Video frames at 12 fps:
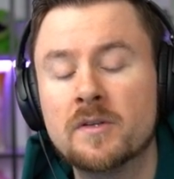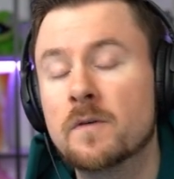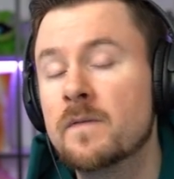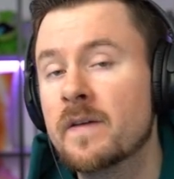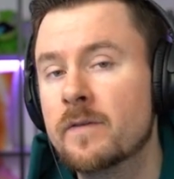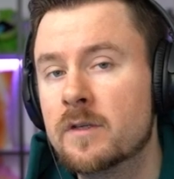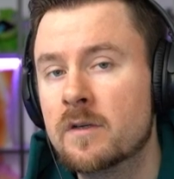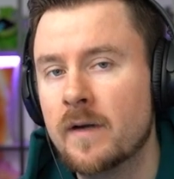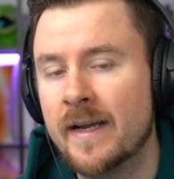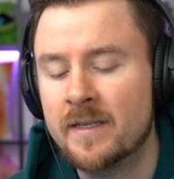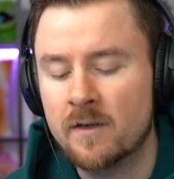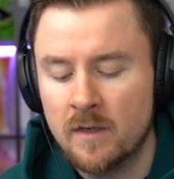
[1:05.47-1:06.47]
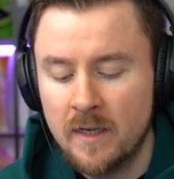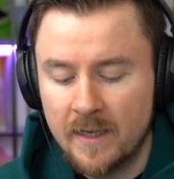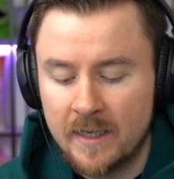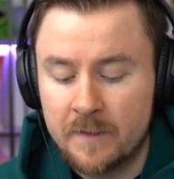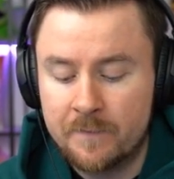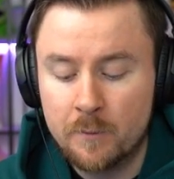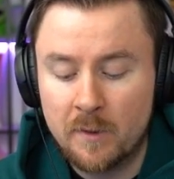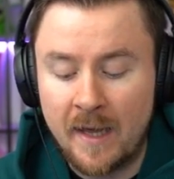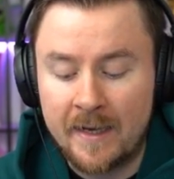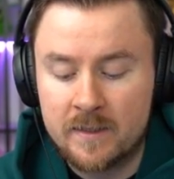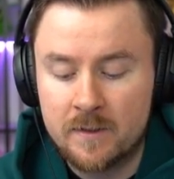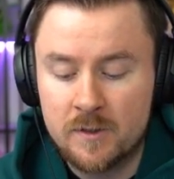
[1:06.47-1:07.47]
your favorite creator. And if you would
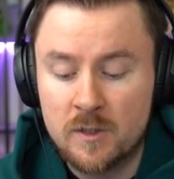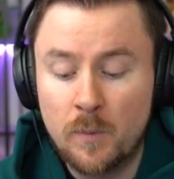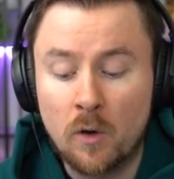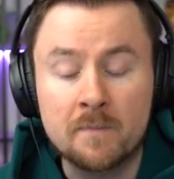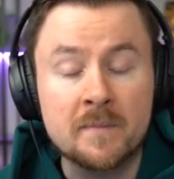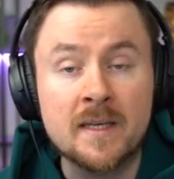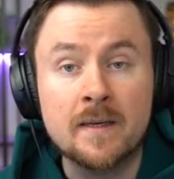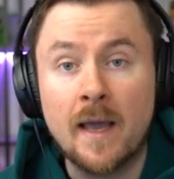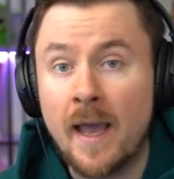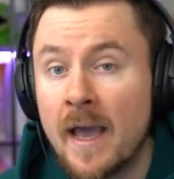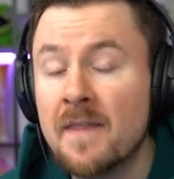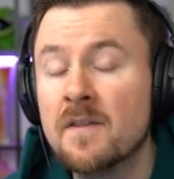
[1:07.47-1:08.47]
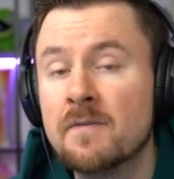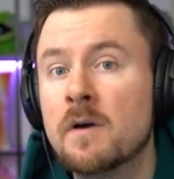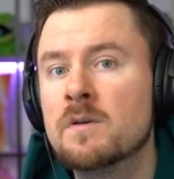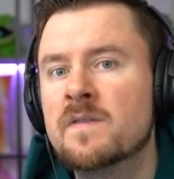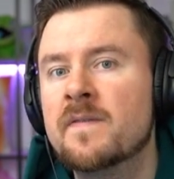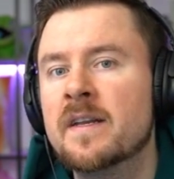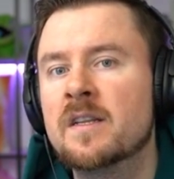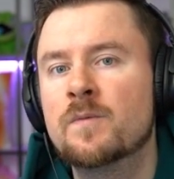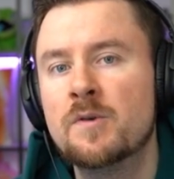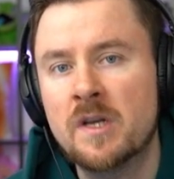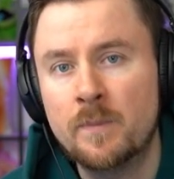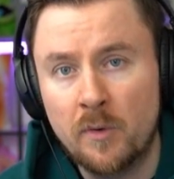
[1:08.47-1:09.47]
like to support me and those videos
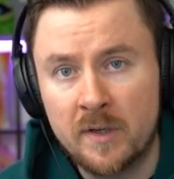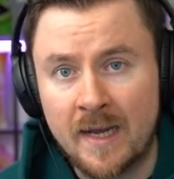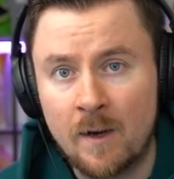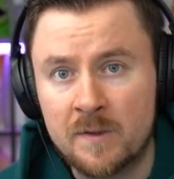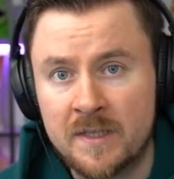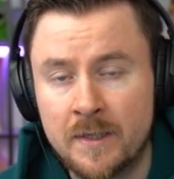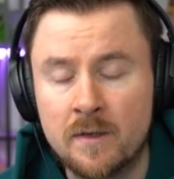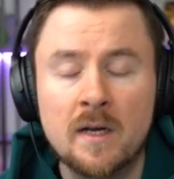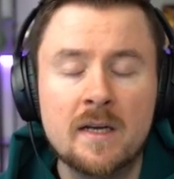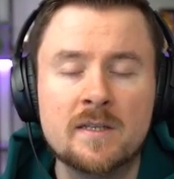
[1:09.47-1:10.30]
which I'm putting out here,